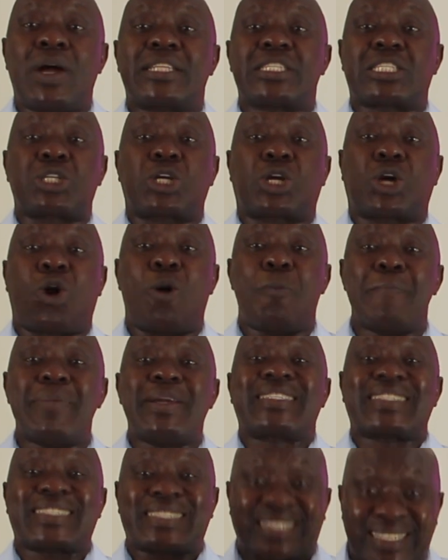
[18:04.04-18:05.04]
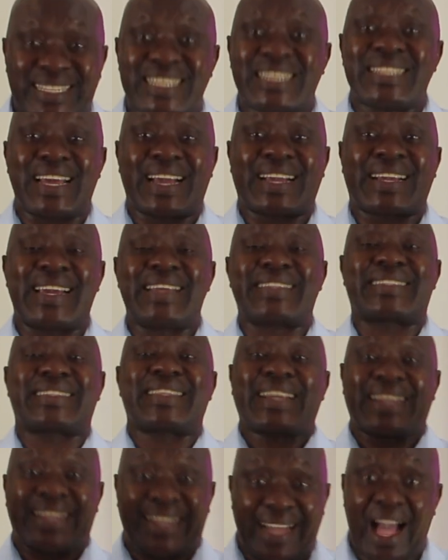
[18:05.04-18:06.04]
want to commit sin against
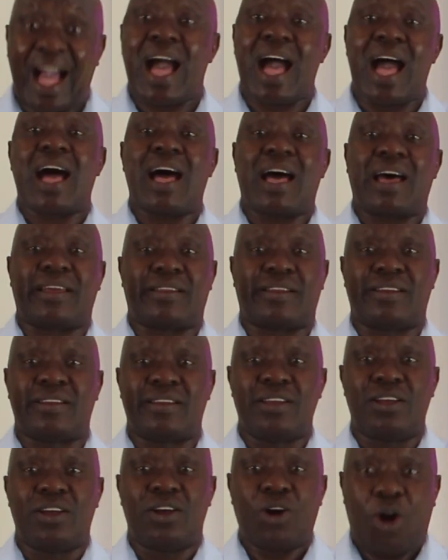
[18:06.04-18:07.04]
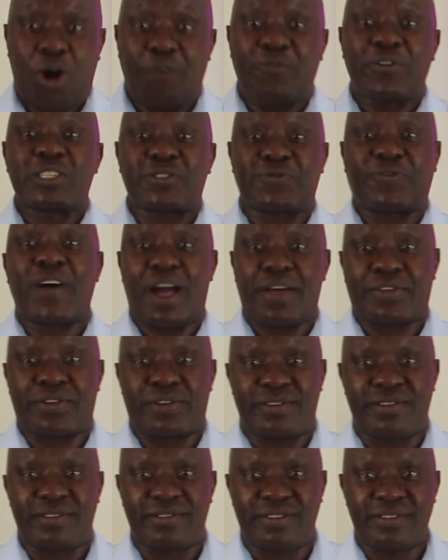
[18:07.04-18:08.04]
the God of his
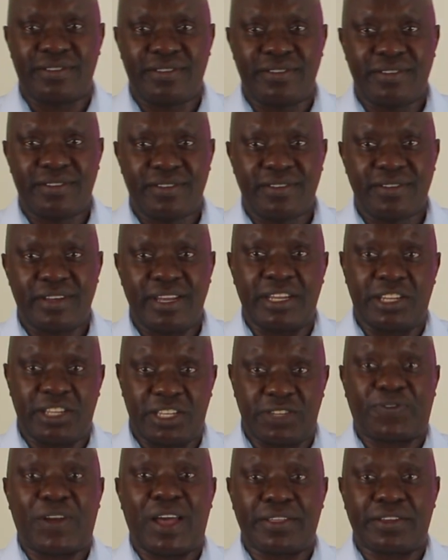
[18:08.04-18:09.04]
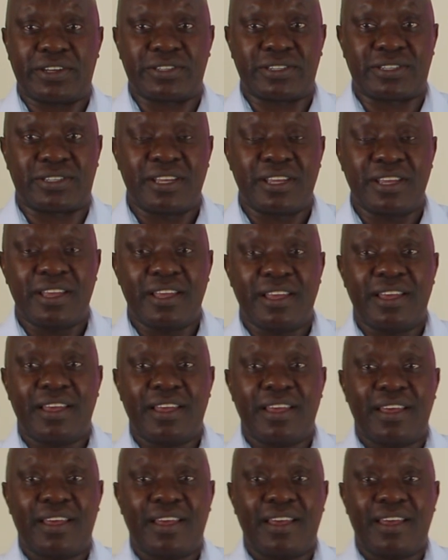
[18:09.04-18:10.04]
father and his fathers,
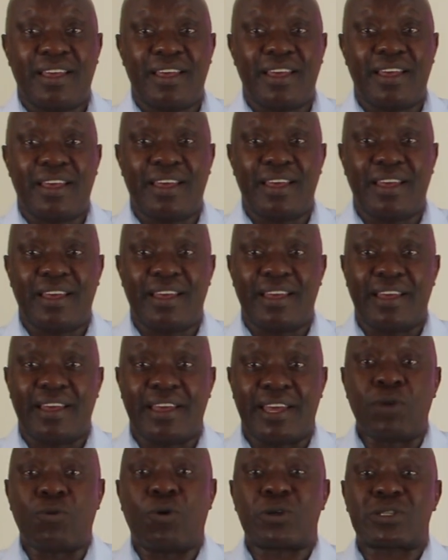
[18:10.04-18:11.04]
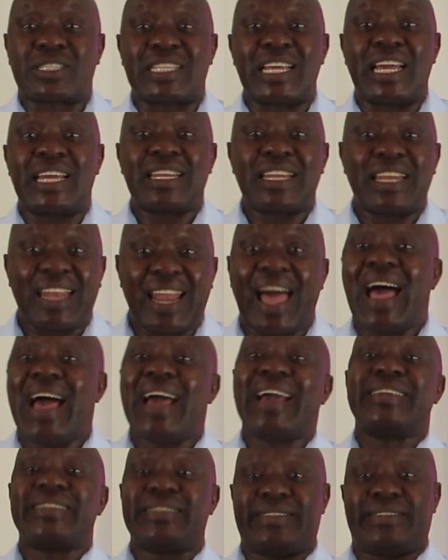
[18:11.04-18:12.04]
he was then
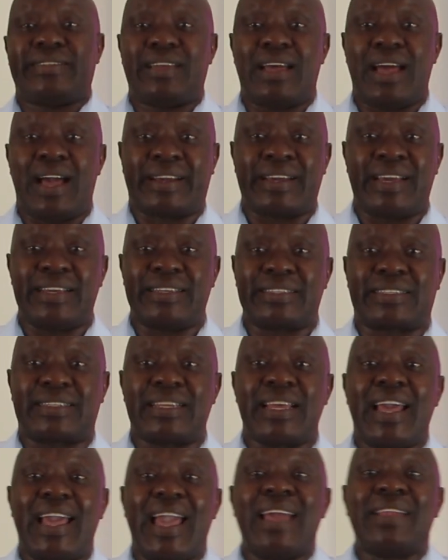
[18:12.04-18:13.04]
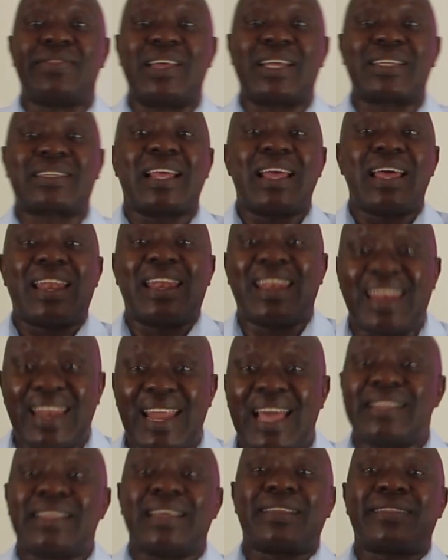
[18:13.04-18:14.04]
lied against, and that
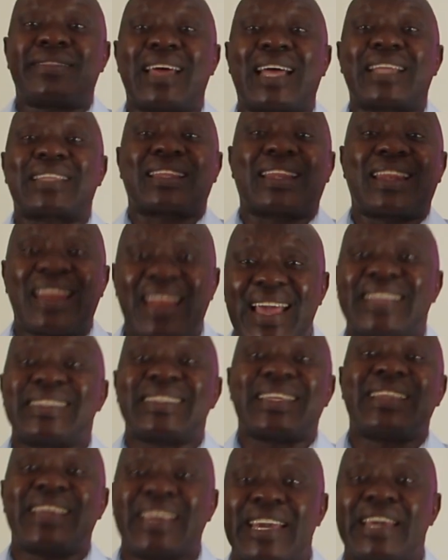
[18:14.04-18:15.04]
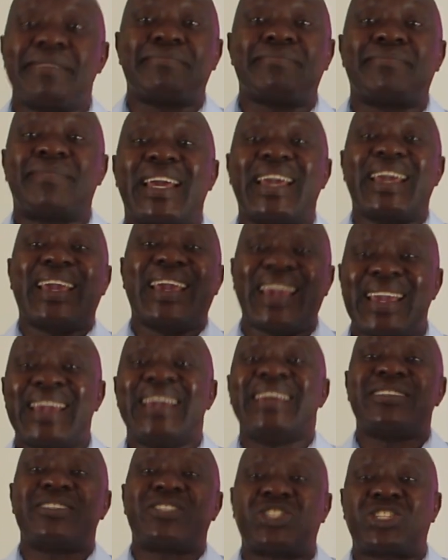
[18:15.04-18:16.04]
landed him
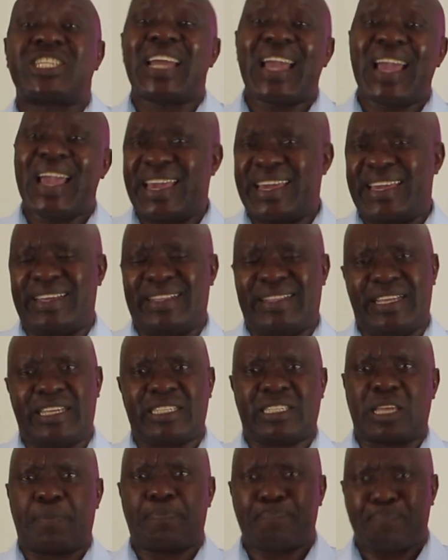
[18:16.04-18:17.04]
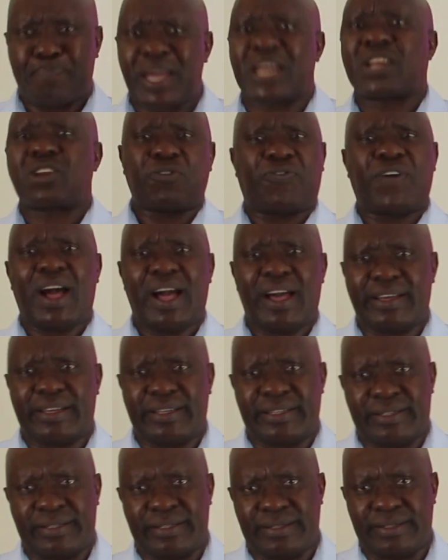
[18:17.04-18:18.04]
in jail as a pedophile.